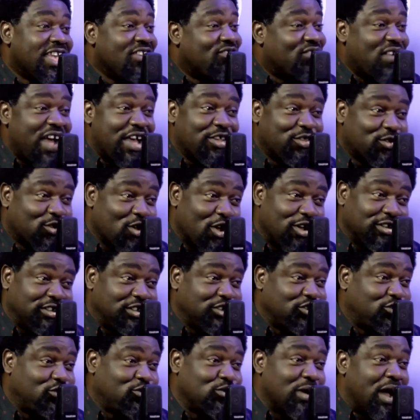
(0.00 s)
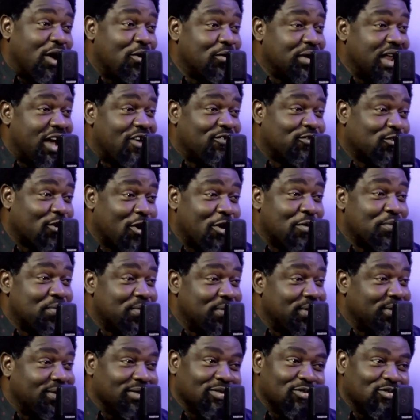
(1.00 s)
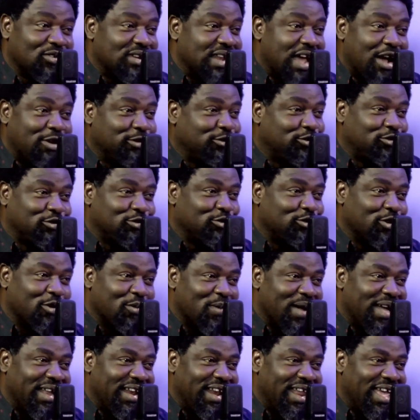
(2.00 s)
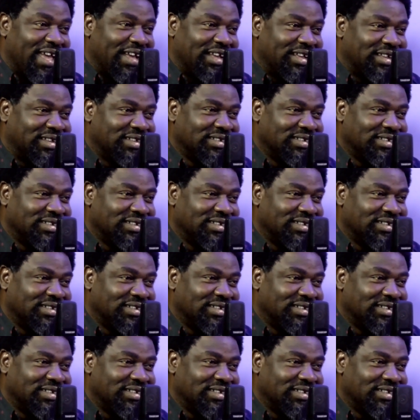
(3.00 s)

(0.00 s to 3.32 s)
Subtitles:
if food. I saw this shoe, I would have come without shoes on my leg.